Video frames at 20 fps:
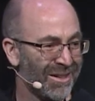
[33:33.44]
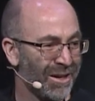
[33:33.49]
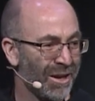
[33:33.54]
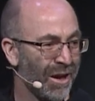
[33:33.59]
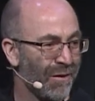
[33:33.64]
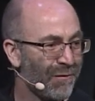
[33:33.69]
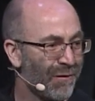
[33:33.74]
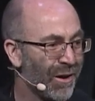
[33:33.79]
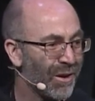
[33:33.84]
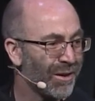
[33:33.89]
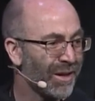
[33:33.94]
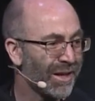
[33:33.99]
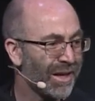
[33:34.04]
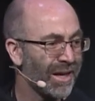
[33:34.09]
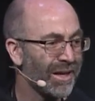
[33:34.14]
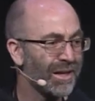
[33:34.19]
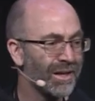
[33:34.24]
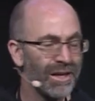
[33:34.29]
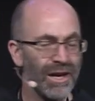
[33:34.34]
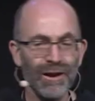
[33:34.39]
I felt like I
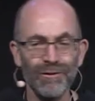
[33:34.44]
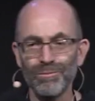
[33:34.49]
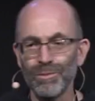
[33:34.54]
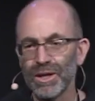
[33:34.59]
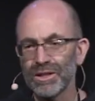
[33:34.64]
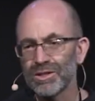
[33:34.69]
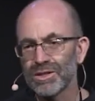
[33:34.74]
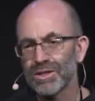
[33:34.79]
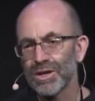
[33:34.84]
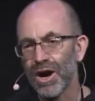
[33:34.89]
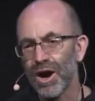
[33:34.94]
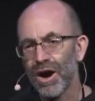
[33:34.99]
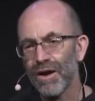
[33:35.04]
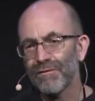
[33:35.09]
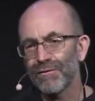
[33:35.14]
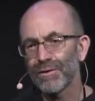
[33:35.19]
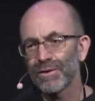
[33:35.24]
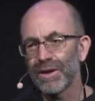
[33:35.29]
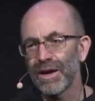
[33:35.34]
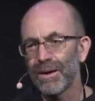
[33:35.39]
didn't have much to
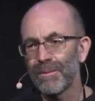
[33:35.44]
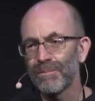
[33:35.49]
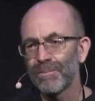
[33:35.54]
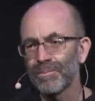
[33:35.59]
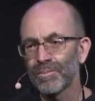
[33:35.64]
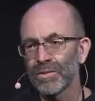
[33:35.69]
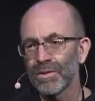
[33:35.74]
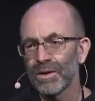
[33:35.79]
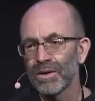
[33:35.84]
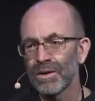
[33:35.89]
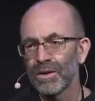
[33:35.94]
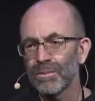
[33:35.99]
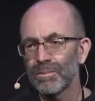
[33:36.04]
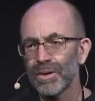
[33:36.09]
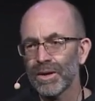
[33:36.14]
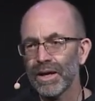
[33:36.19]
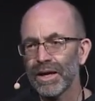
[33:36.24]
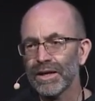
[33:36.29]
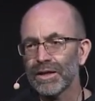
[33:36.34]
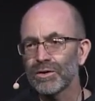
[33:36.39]
offer them,
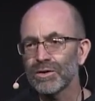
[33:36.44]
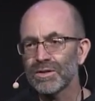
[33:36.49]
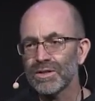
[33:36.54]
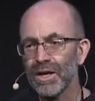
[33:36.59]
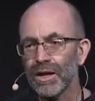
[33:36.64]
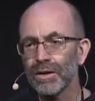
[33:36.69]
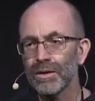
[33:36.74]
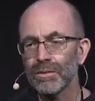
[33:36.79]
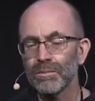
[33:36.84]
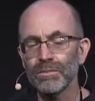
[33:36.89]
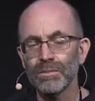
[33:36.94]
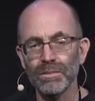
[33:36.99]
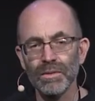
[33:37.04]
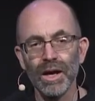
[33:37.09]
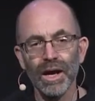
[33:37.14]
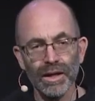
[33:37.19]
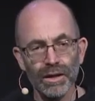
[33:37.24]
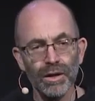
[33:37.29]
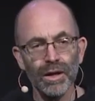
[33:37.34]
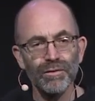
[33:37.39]
but I could tell them,
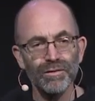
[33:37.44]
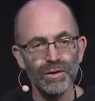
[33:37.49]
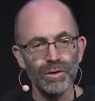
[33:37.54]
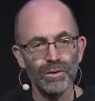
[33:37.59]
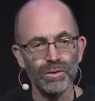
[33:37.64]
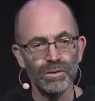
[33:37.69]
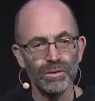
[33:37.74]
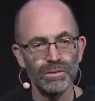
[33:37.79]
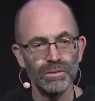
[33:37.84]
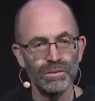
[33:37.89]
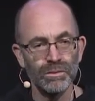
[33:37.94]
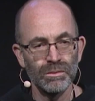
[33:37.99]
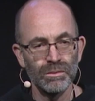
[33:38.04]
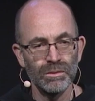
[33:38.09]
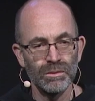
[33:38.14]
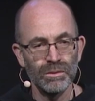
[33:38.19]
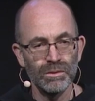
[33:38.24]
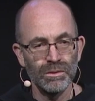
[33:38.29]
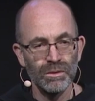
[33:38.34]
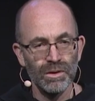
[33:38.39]
I love you.
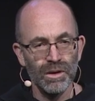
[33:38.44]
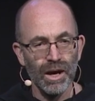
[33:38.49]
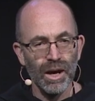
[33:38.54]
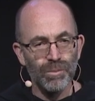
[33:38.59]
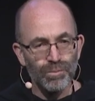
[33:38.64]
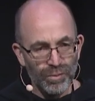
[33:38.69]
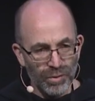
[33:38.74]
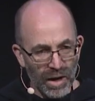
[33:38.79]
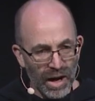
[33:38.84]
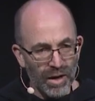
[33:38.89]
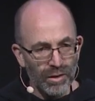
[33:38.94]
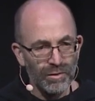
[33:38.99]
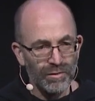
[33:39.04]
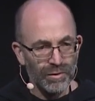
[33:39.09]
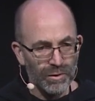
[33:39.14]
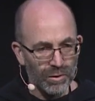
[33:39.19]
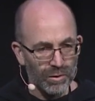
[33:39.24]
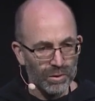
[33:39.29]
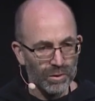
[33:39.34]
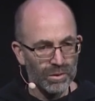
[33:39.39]
I'm proud of
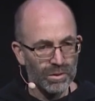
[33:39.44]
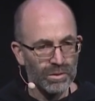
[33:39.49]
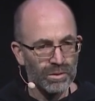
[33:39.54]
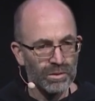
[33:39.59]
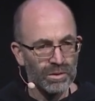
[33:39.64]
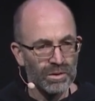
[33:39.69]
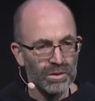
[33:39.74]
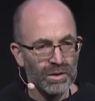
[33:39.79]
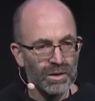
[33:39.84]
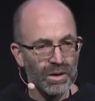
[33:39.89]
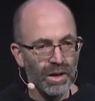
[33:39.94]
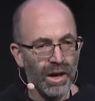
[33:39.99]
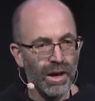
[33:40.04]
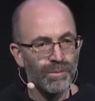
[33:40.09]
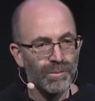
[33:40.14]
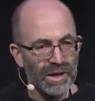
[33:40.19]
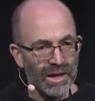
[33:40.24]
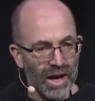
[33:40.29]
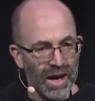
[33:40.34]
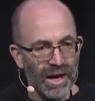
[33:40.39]
you. I'm
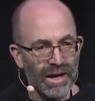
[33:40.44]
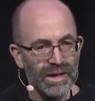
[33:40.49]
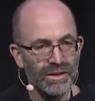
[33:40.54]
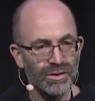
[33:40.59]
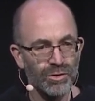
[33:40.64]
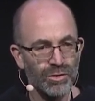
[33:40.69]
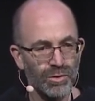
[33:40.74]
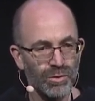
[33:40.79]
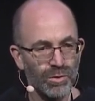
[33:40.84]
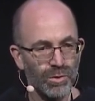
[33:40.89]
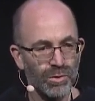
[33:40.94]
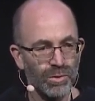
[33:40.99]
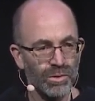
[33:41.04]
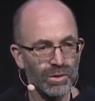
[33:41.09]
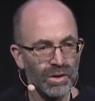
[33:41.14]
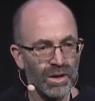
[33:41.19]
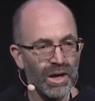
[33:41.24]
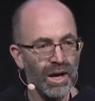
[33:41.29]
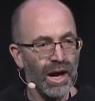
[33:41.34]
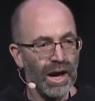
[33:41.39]
behind you.
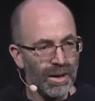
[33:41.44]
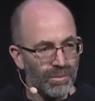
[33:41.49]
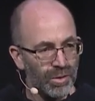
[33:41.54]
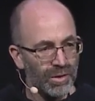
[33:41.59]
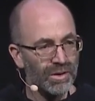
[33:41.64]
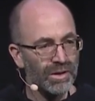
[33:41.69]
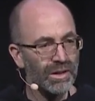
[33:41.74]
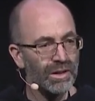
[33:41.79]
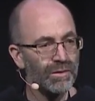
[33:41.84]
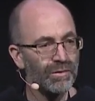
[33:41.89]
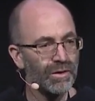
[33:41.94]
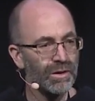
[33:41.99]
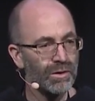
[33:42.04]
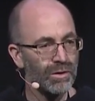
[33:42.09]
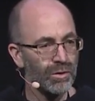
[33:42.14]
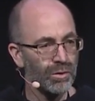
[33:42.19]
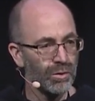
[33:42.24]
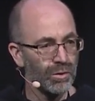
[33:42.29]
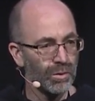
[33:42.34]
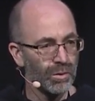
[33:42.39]
I believe in
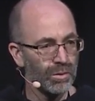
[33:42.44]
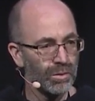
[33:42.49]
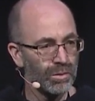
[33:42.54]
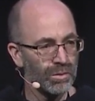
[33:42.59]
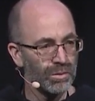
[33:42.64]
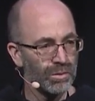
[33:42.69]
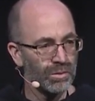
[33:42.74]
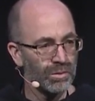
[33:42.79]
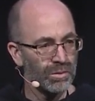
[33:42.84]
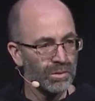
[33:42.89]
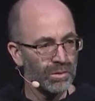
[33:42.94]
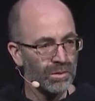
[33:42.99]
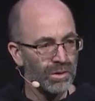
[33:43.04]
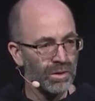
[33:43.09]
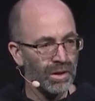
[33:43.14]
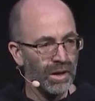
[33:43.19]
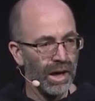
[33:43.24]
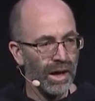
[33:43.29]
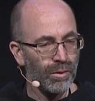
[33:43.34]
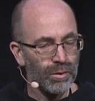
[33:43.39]
you.
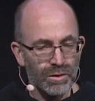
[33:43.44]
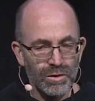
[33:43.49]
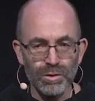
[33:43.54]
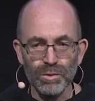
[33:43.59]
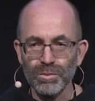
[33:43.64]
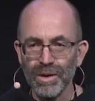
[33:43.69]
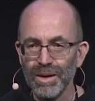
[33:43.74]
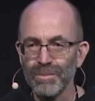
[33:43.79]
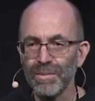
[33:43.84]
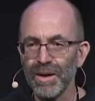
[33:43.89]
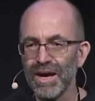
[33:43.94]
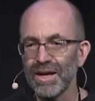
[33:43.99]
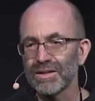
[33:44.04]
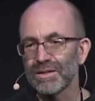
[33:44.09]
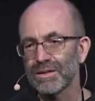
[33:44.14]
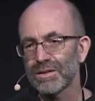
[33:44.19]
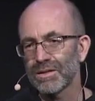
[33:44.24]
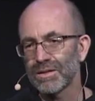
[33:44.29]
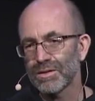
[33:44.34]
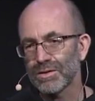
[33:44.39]
I will do my
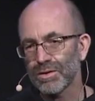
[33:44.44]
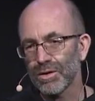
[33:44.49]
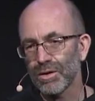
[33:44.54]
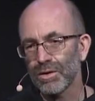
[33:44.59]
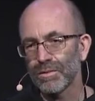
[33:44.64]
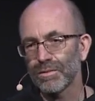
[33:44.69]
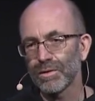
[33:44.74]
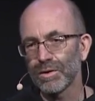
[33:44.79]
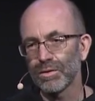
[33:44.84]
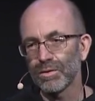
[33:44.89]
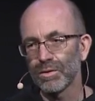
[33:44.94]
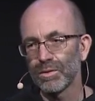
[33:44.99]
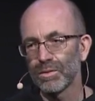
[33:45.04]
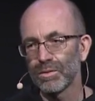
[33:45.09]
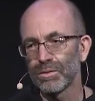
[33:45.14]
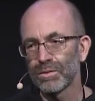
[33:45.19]
best to serve you.